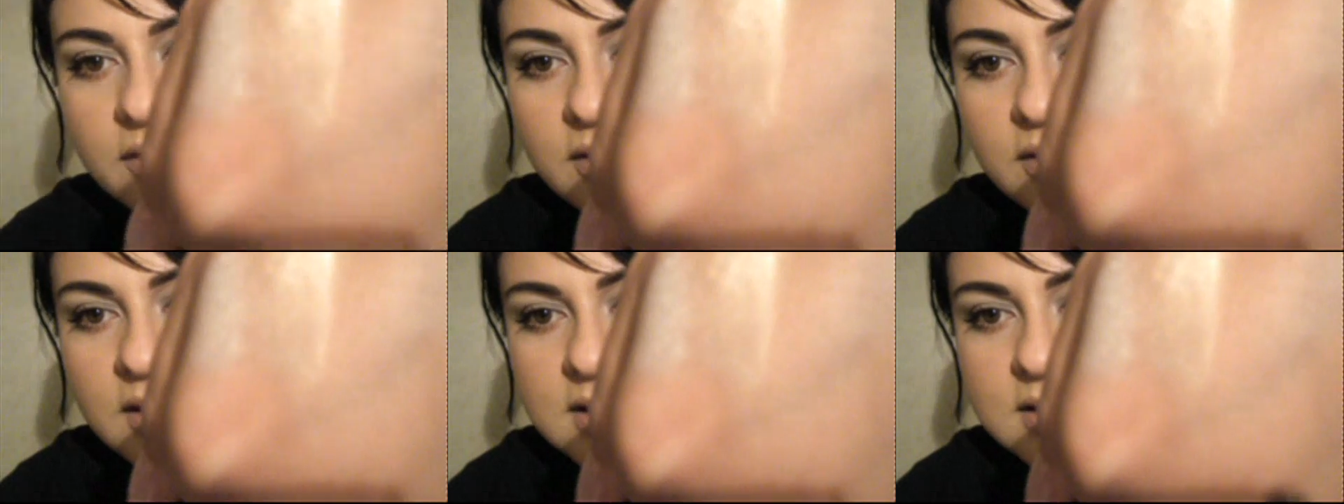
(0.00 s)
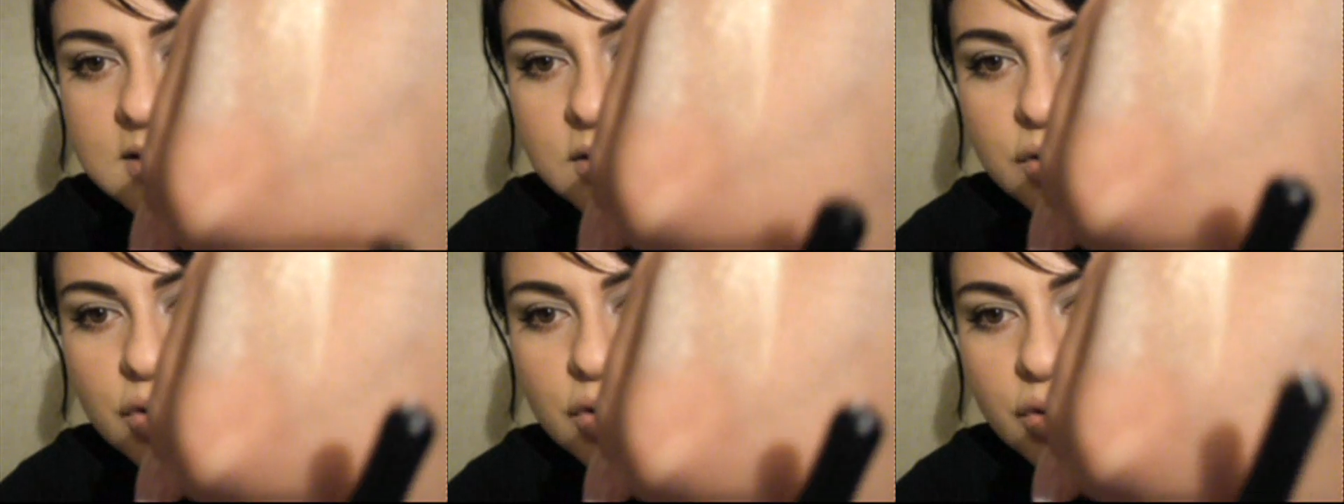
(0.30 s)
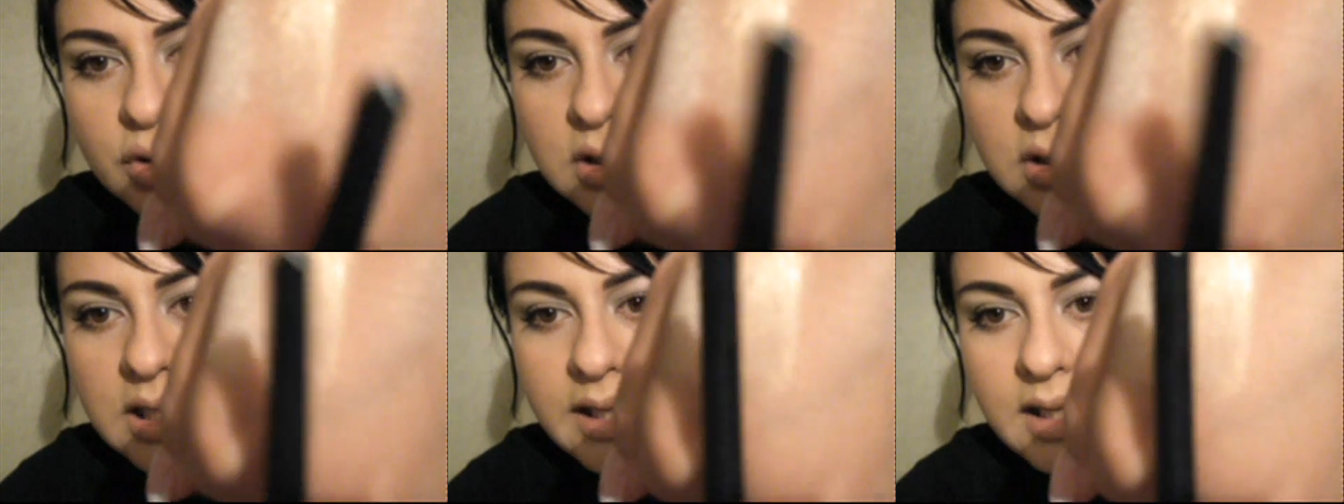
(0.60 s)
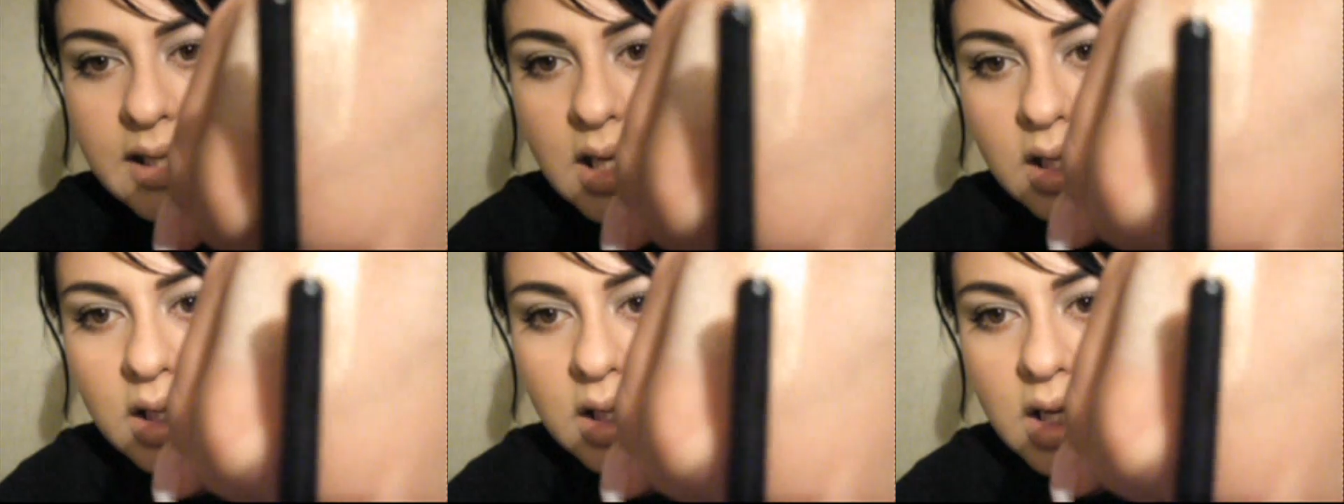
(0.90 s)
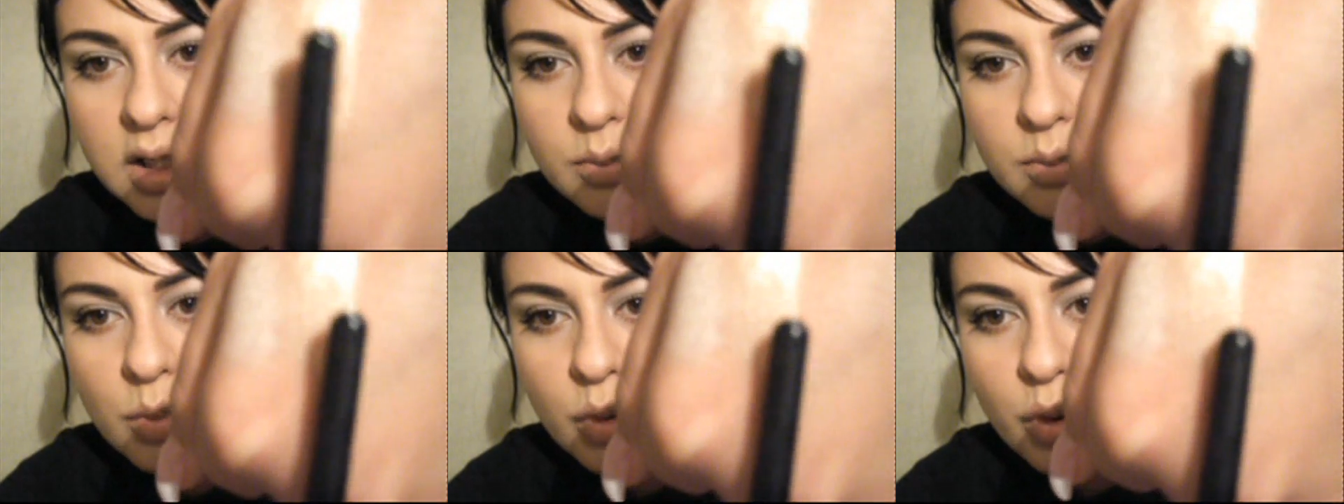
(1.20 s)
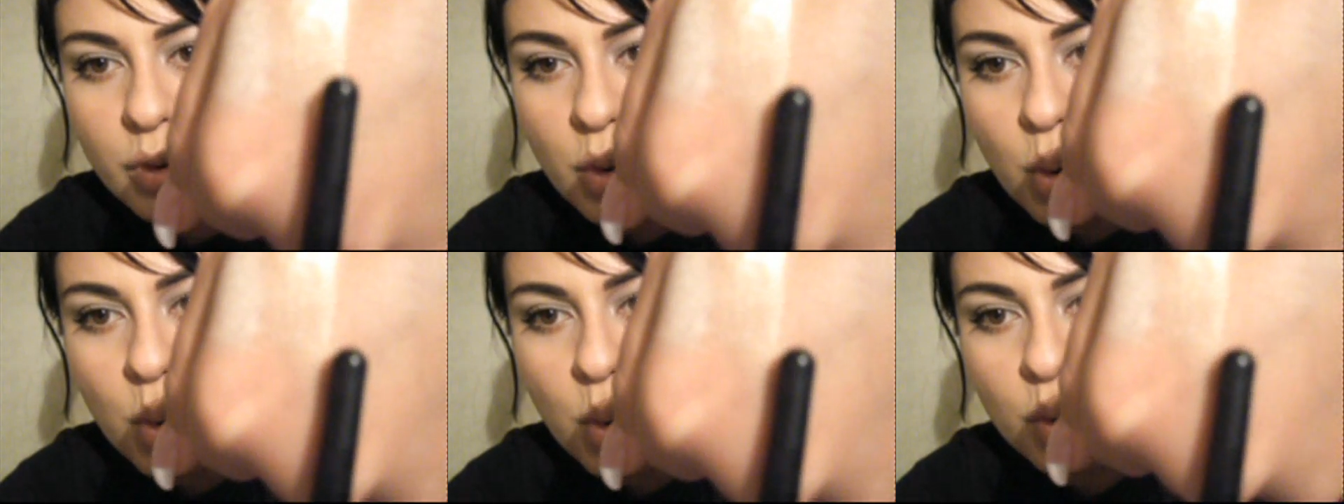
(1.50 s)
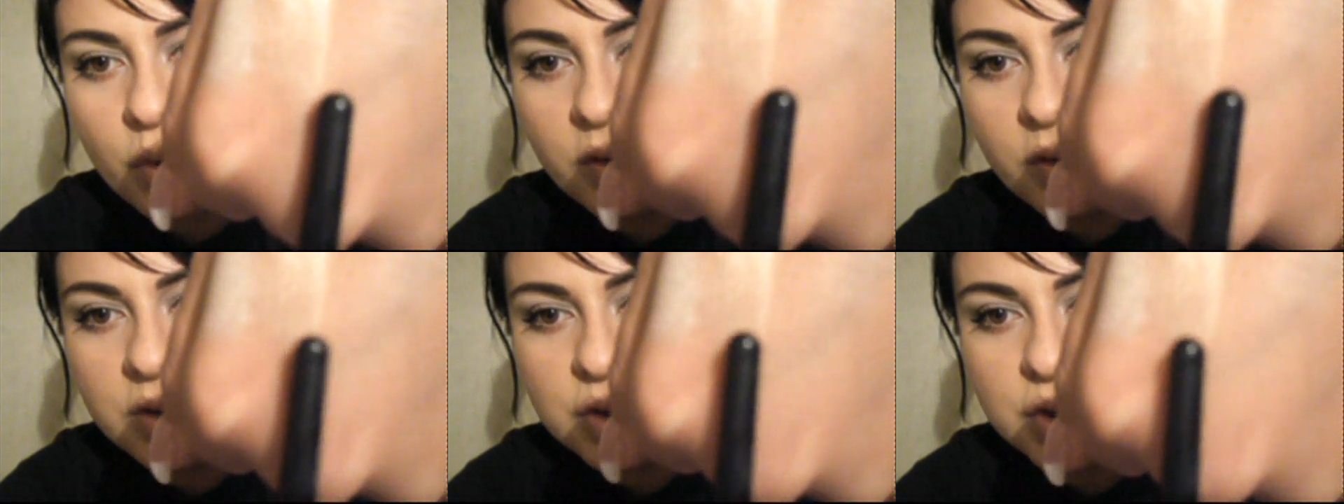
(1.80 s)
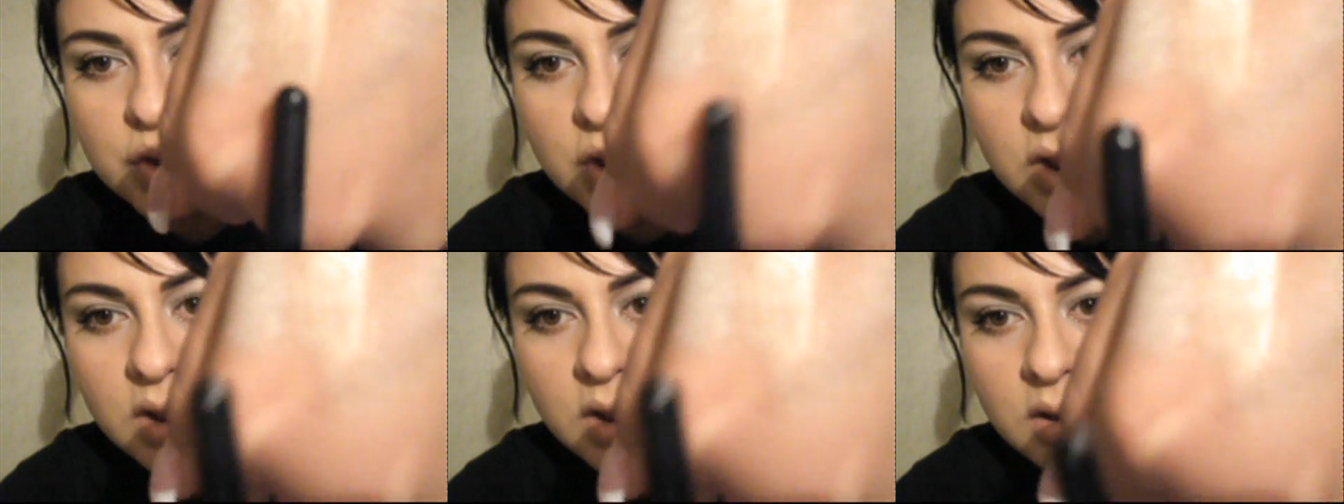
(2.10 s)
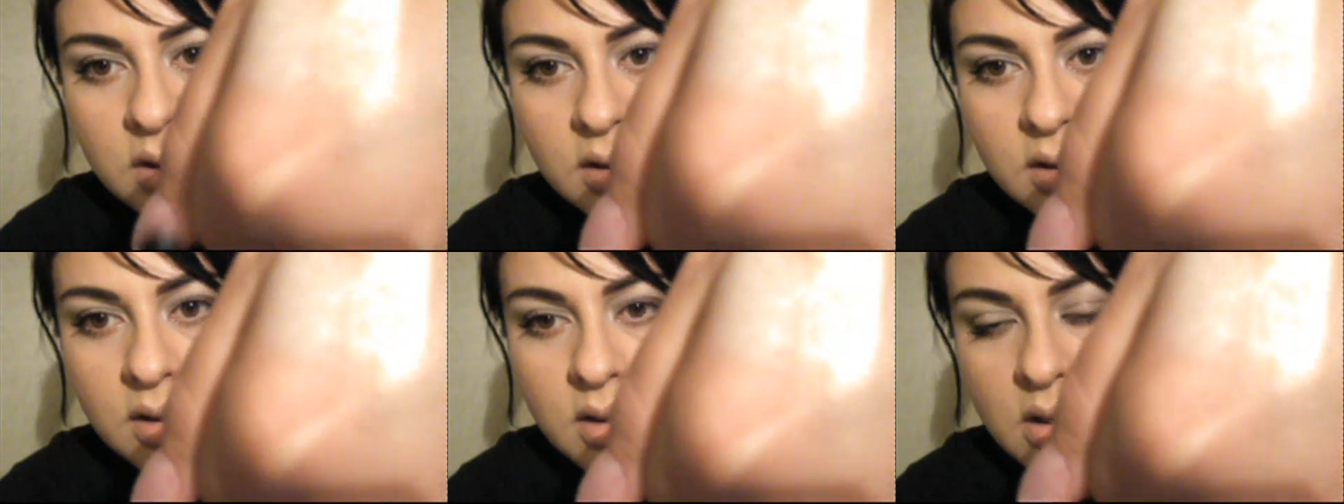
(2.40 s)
this turned like a lot more orangey.